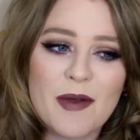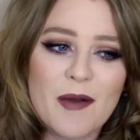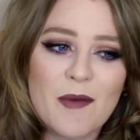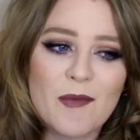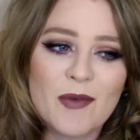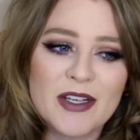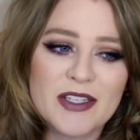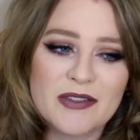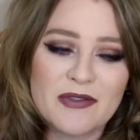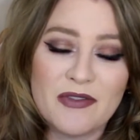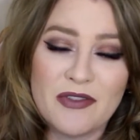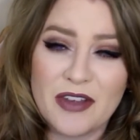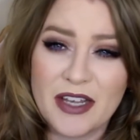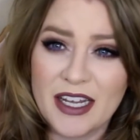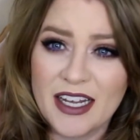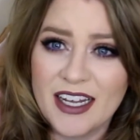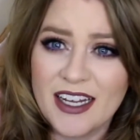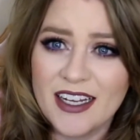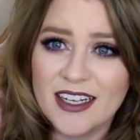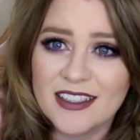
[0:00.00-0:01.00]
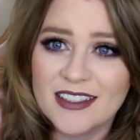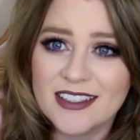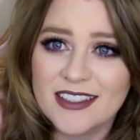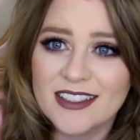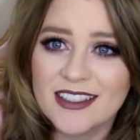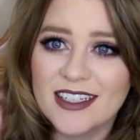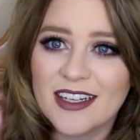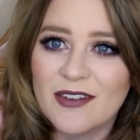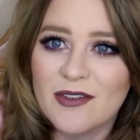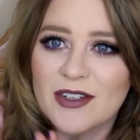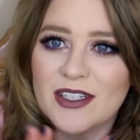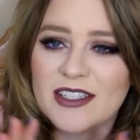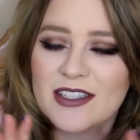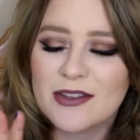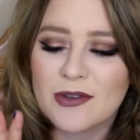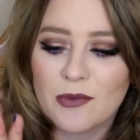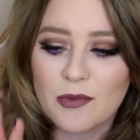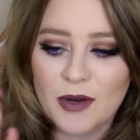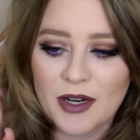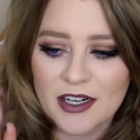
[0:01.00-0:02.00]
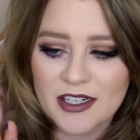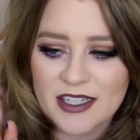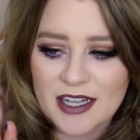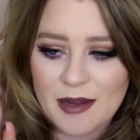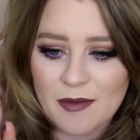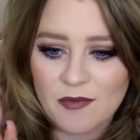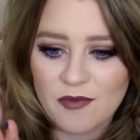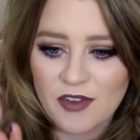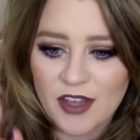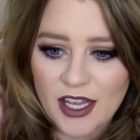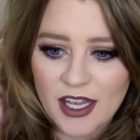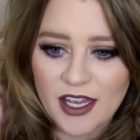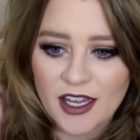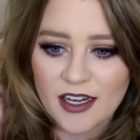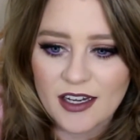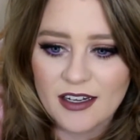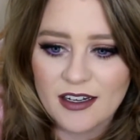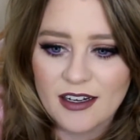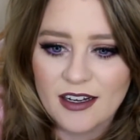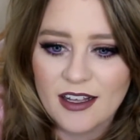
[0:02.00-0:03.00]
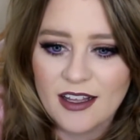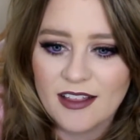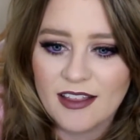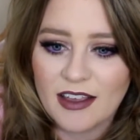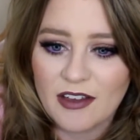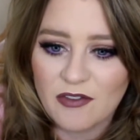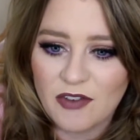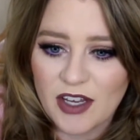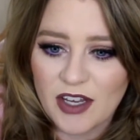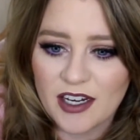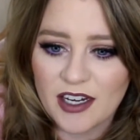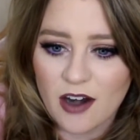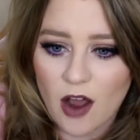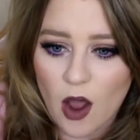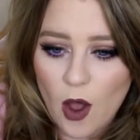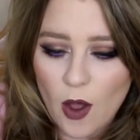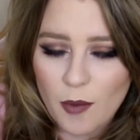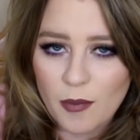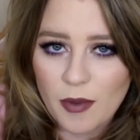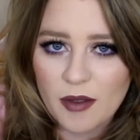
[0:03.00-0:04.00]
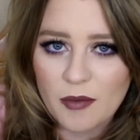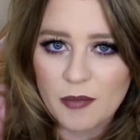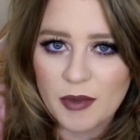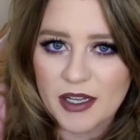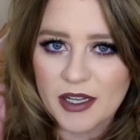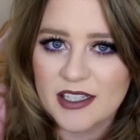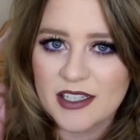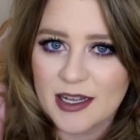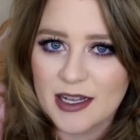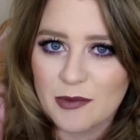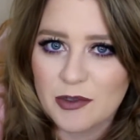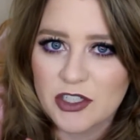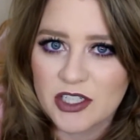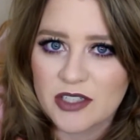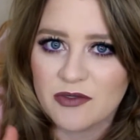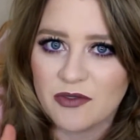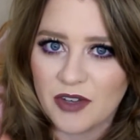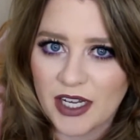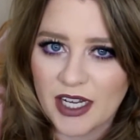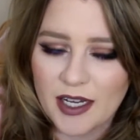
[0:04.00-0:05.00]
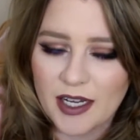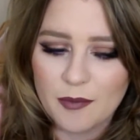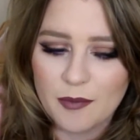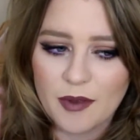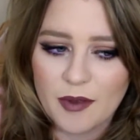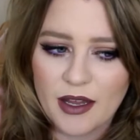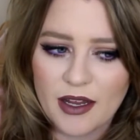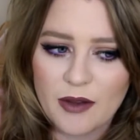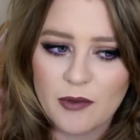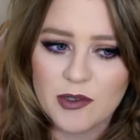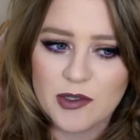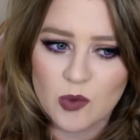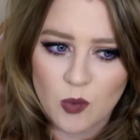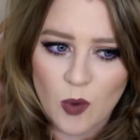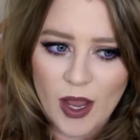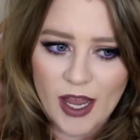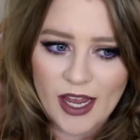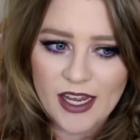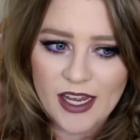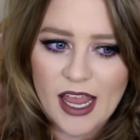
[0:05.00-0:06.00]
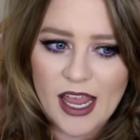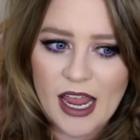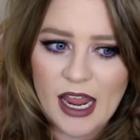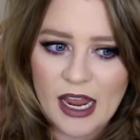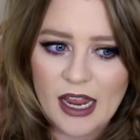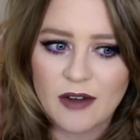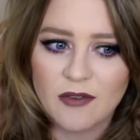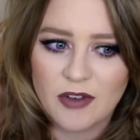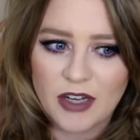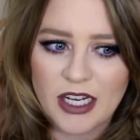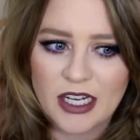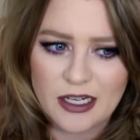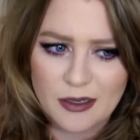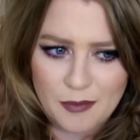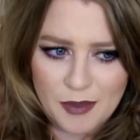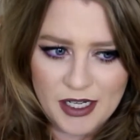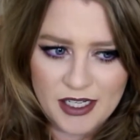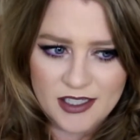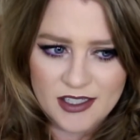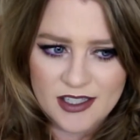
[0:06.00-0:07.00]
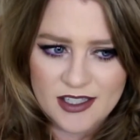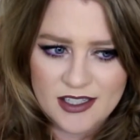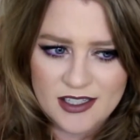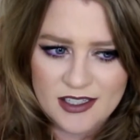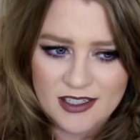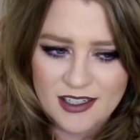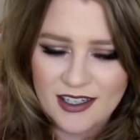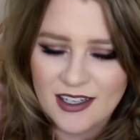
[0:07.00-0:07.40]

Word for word: was Viet. It was the weirdest name, Viet. Like Vietnam, but his name was just Viet. He was white and Vietnamese.